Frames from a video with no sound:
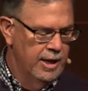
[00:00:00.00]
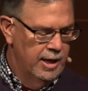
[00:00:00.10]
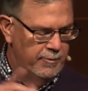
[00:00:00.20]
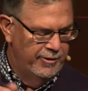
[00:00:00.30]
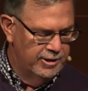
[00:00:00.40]

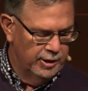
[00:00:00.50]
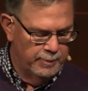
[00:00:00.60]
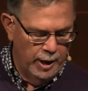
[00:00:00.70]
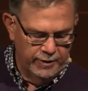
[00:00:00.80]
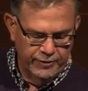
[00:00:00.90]
Eventually,
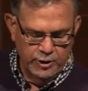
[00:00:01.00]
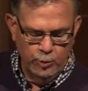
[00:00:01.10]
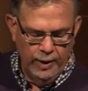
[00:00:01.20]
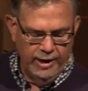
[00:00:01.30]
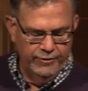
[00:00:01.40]
Potiphar's
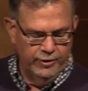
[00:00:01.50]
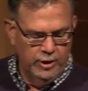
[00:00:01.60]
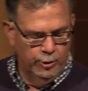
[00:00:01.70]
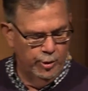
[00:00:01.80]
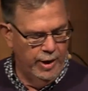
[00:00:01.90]
wife
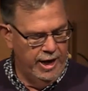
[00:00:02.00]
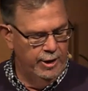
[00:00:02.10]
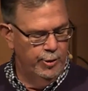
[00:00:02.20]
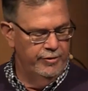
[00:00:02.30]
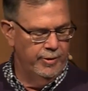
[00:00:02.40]
grew
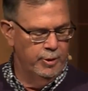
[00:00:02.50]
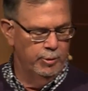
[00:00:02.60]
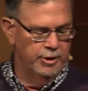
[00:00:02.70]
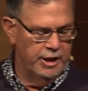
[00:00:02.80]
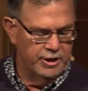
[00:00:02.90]
angry from the
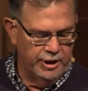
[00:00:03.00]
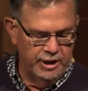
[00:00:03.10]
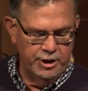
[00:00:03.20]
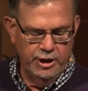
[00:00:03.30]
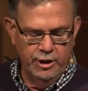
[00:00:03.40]
rejection,
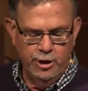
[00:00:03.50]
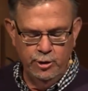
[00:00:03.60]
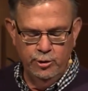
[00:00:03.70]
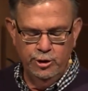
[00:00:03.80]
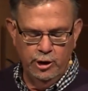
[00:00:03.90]
and she
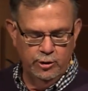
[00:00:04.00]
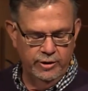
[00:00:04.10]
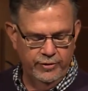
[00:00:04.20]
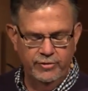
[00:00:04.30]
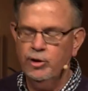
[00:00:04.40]
accused
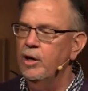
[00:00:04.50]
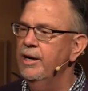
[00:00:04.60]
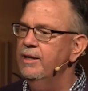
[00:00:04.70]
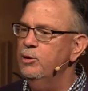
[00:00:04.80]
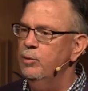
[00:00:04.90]
Joseph of
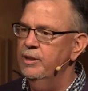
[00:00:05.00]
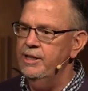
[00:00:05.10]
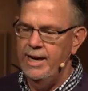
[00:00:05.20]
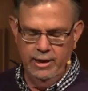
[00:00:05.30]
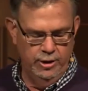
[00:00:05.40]
trying to
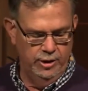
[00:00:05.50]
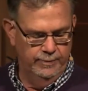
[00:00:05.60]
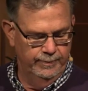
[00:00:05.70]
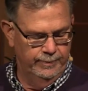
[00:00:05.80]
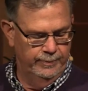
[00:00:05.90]
attack her.
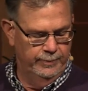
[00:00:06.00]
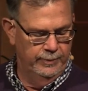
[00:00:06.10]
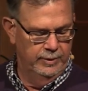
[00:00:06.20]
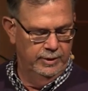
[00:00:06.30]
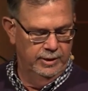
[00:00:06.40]

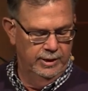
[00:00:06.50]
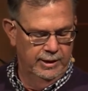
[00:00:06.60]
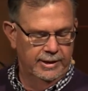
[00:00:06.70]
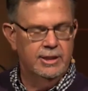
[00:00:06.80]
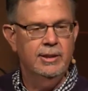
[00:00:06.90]

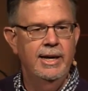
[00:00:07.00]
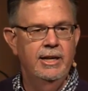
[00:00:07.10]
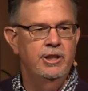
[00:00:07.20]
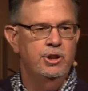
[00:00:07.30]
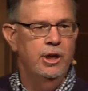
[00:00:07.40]
This
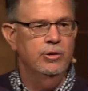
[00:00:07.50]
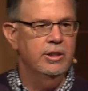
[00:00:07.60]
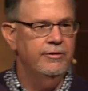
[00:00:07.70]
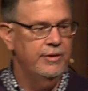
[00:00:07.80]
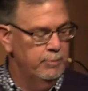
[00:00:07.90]
landed
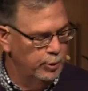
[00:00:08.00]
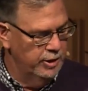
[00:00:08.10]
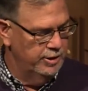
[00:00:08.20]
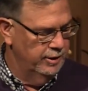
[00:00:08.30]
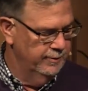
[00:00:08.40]
Joseph in
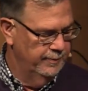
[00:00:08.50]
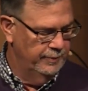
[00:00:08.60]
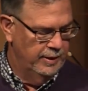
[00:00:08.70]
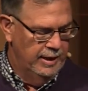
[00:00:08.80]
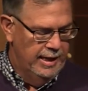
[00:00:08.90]
prison.
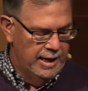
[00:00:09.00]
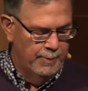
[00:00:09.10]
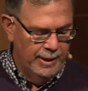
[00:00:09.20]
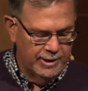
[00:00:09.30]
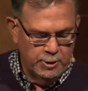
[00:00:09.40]
And
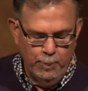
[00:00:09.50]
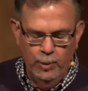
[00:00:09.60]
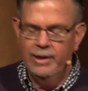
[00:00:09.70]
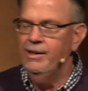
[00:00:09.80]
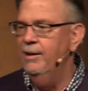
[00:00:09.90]
about this
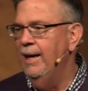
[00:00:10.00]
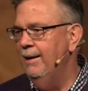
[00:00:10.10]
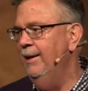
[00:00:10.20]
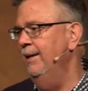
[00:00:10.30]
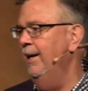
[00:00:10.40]
point, you know,
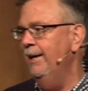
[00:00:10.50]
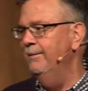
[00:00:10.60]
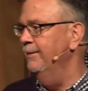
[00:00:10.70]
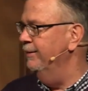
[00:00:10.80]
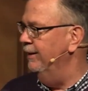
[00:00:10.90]
I
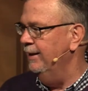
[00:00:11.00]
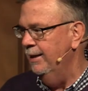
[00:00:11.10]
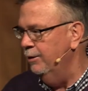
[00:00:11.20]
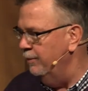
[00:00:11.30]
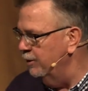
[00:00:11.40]
don't
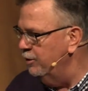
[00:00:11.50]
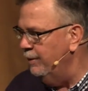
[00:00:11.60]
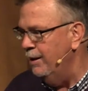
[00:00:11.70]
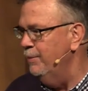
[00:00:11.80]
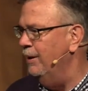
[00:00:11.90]
know about you,
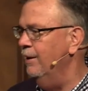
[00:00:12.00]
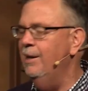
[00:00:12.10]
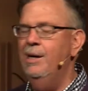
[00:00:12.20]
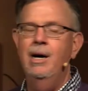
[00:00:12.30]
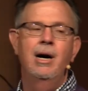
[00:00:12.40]
but I'd be like,
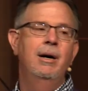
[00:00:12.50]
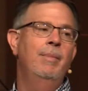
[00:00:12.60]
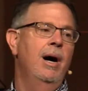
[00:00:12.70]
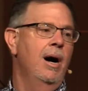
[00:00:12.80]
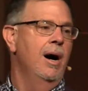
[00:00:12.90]
come
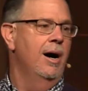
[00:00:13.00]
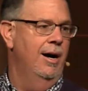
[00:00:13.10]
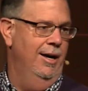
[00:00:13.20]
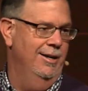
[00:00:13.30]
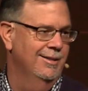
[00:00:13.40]

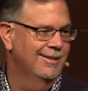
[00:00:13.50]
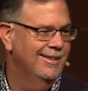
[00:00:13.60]
on.